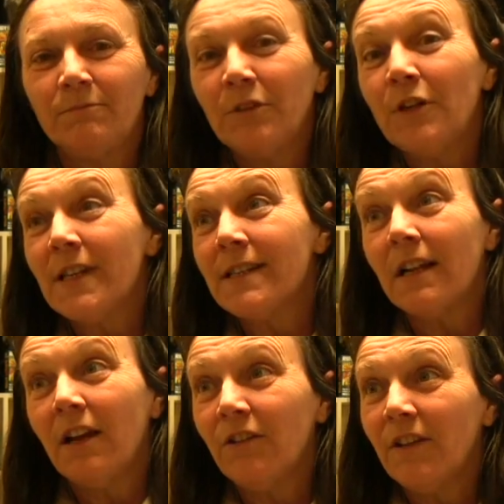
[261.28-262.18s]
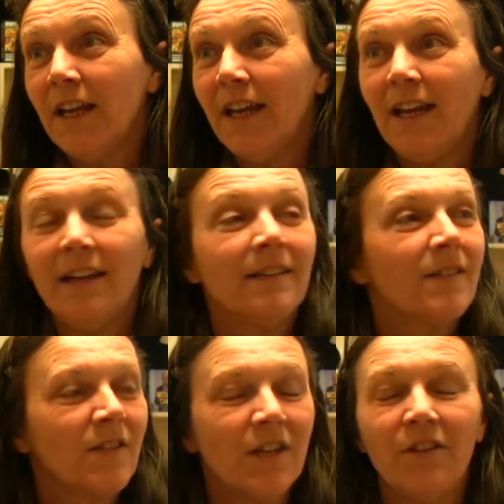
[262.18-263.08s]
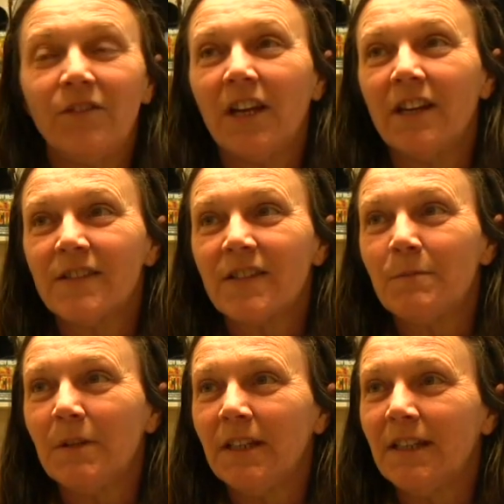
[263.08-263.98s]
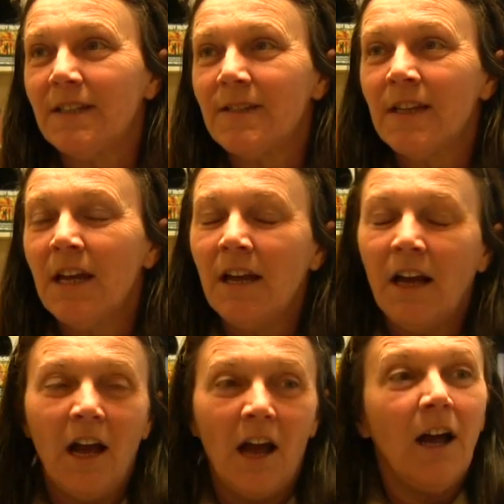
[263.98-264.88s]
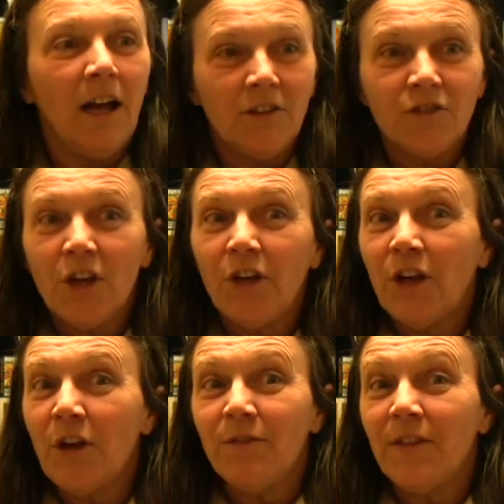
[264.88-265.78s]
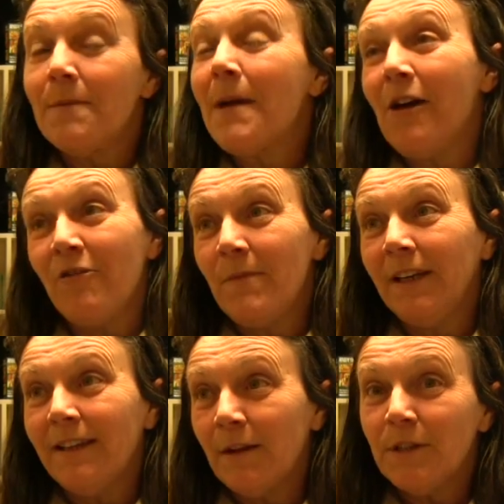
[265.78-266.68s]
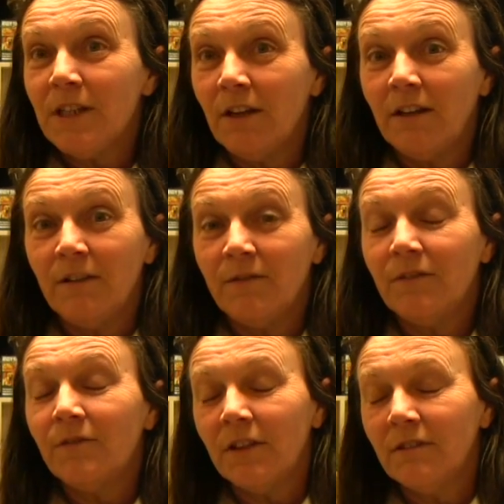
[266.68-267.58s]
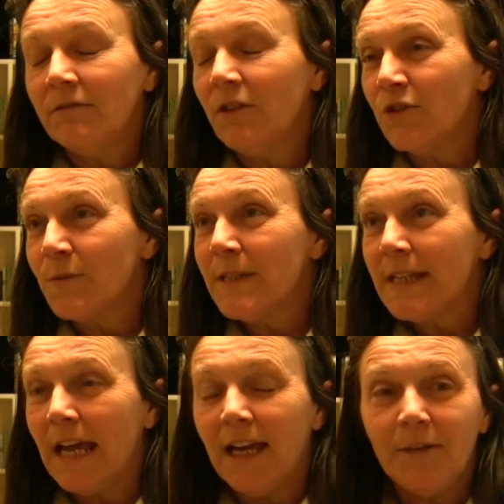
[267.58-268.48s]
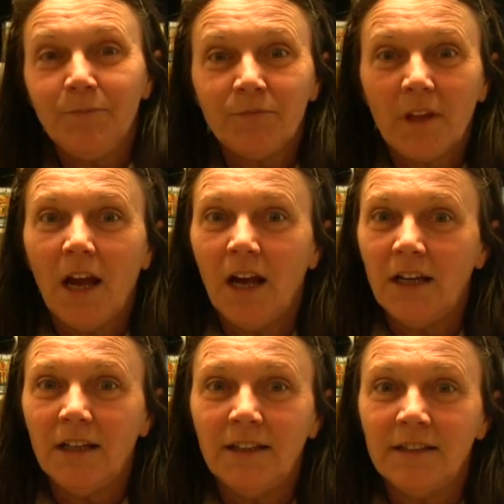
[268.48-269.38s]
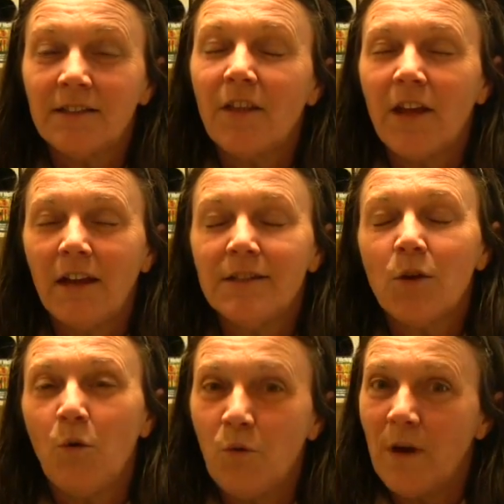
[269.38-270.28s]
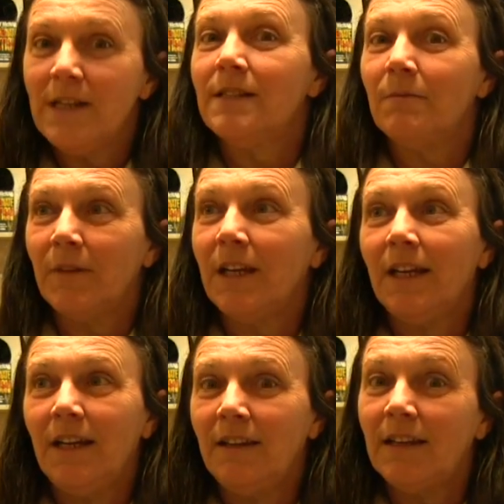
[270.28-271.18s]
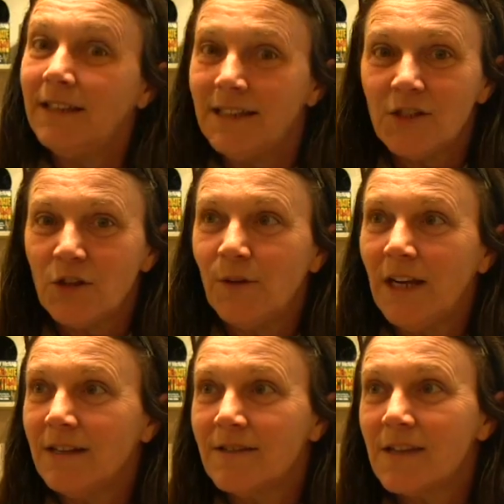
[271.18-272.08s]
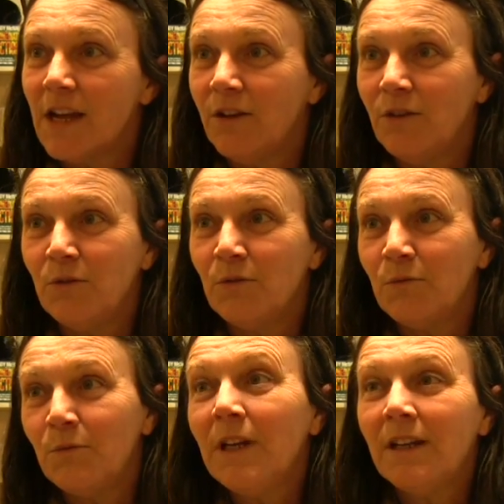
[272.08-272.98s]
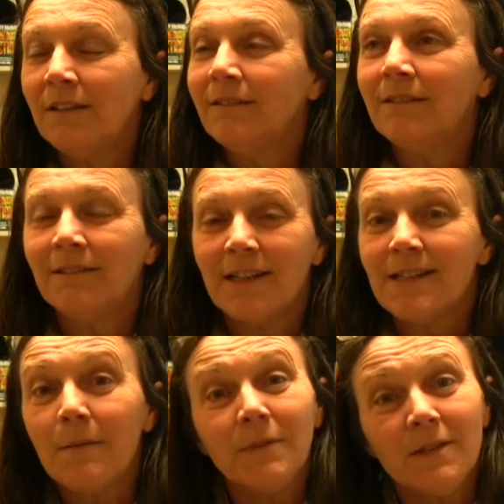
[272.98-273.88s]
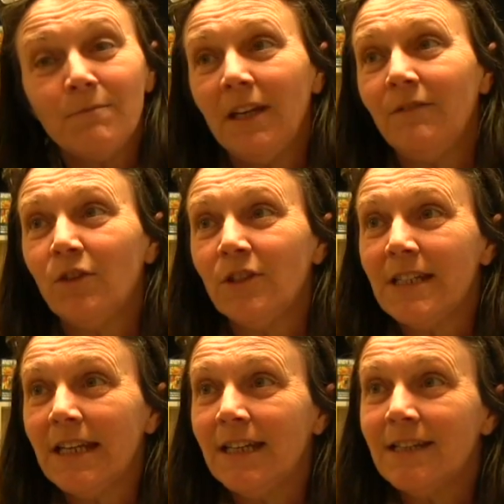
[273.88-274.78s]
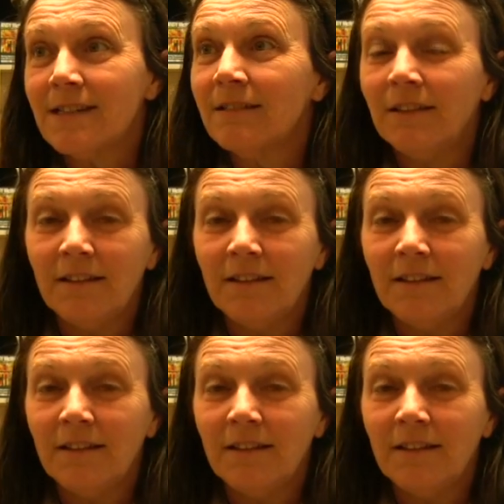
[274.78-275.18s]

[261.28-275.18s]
process clothing, serve the customers, turn over the amount of money that we turn over for Hospiscare, and there is always something here that needs doing, so we can accept as many volunteers